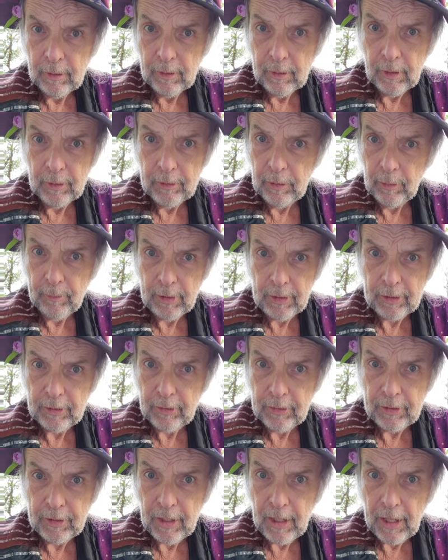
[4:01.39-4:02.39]
Nobody
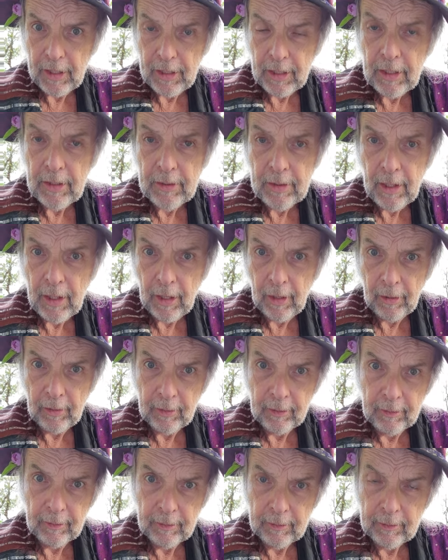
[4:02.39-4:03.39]
could get in there.
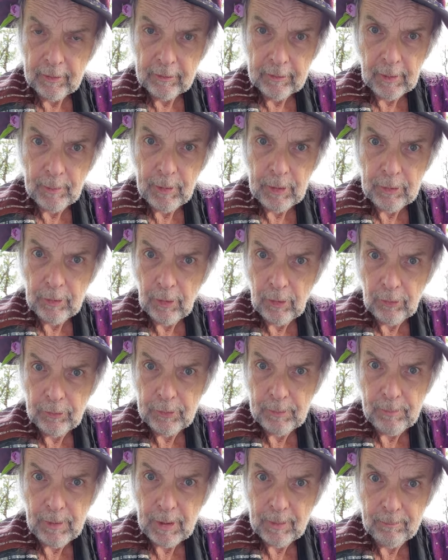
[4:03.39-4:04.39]
I mean, the whole
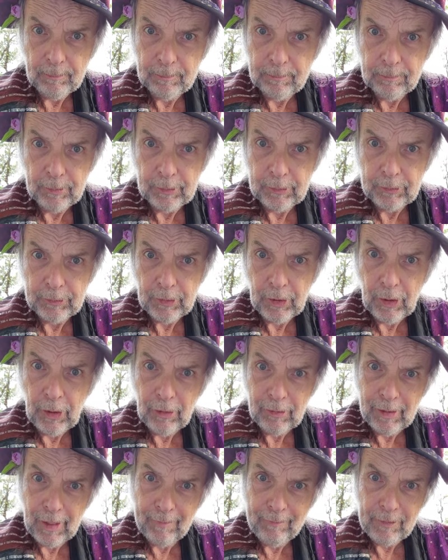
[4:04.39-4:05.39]
Tibetan plateau,
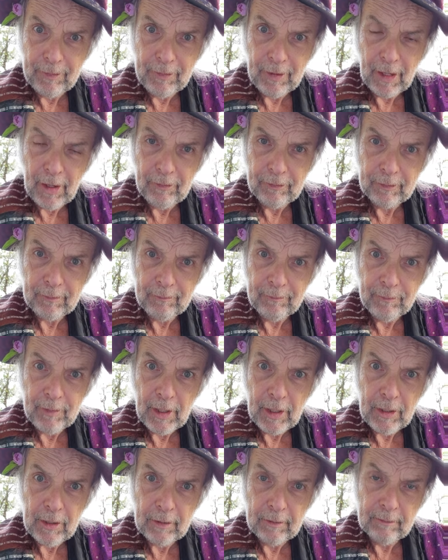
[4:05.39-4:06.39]
11,000
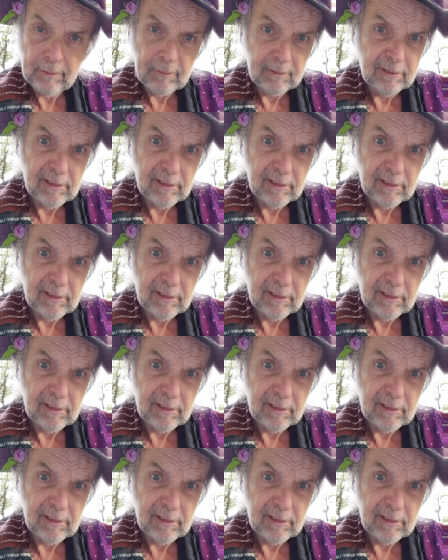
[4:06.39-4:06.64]
feet.